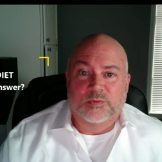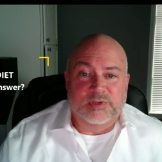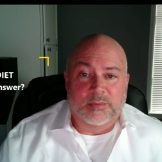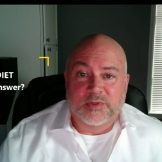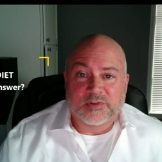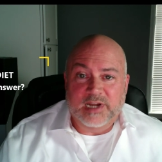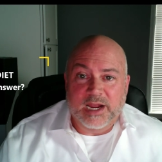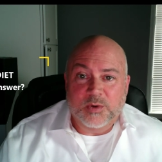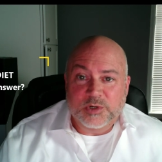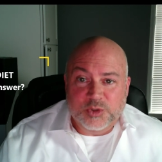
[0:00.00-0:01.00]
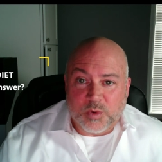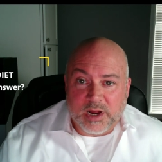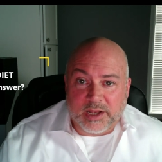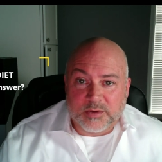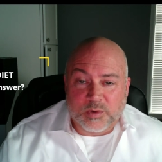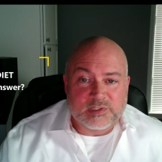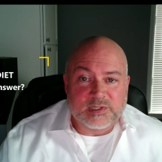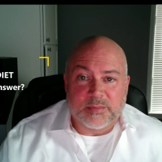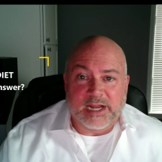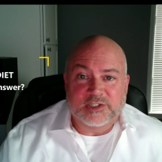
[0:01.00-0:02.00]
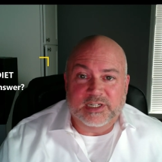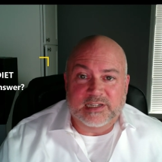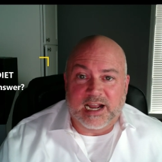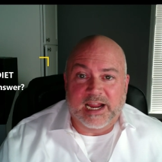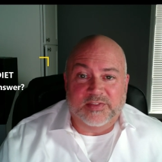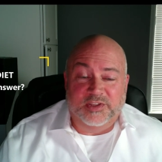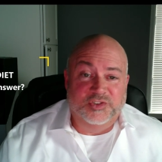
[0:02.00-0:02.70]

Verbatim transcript: some other diet, which one? What's the magic diet?